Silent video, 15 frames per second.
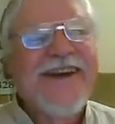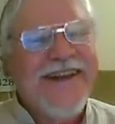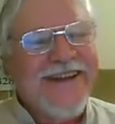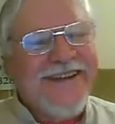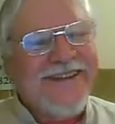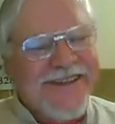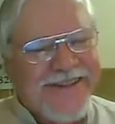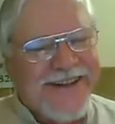
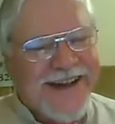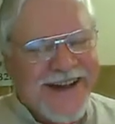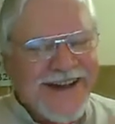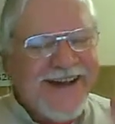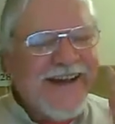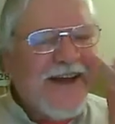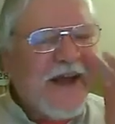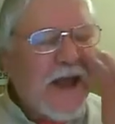It's
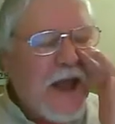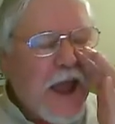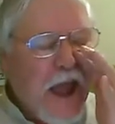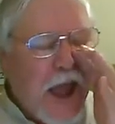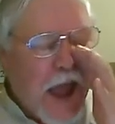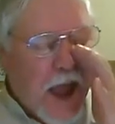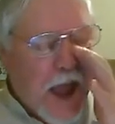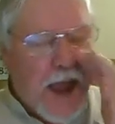okay.
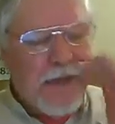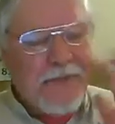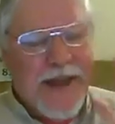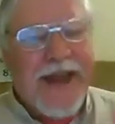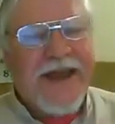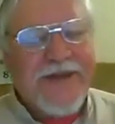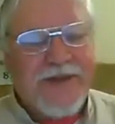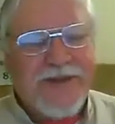I
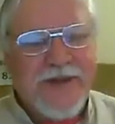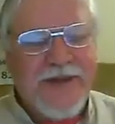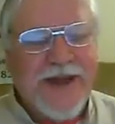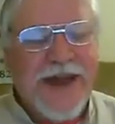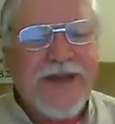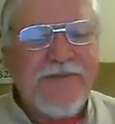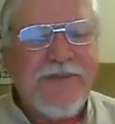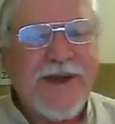passed through
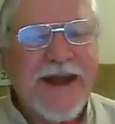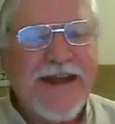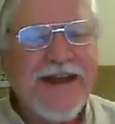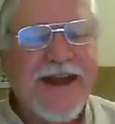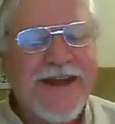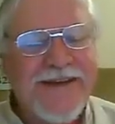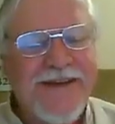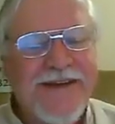that, but I
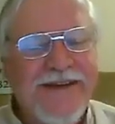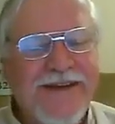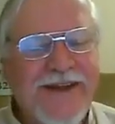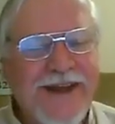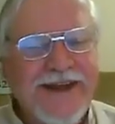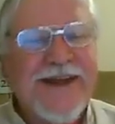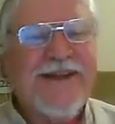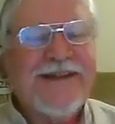got
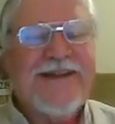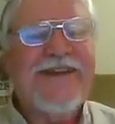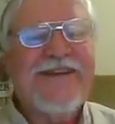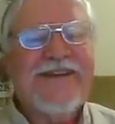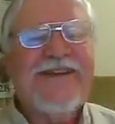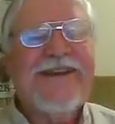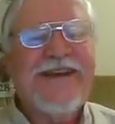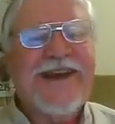
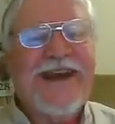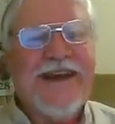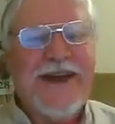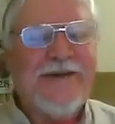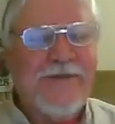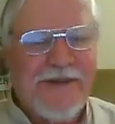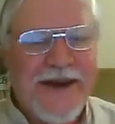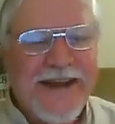dizzy, I
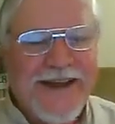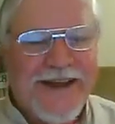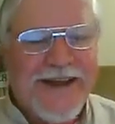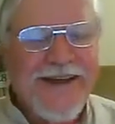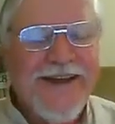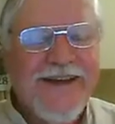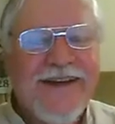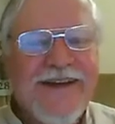got weak.
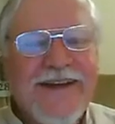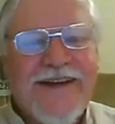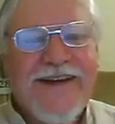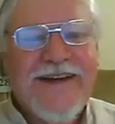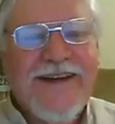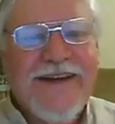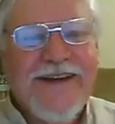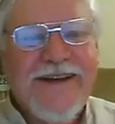
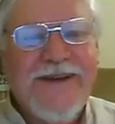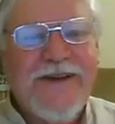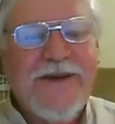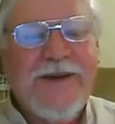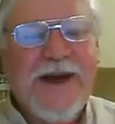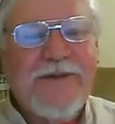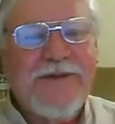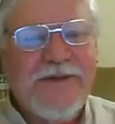
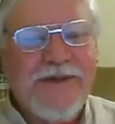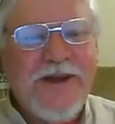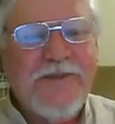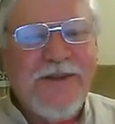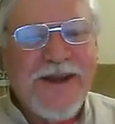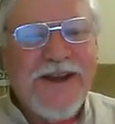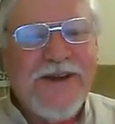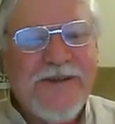I was
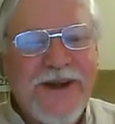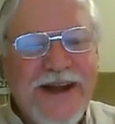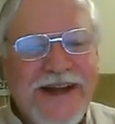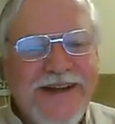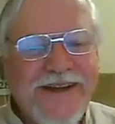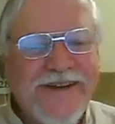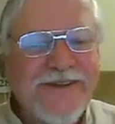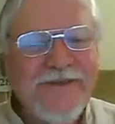stumbling around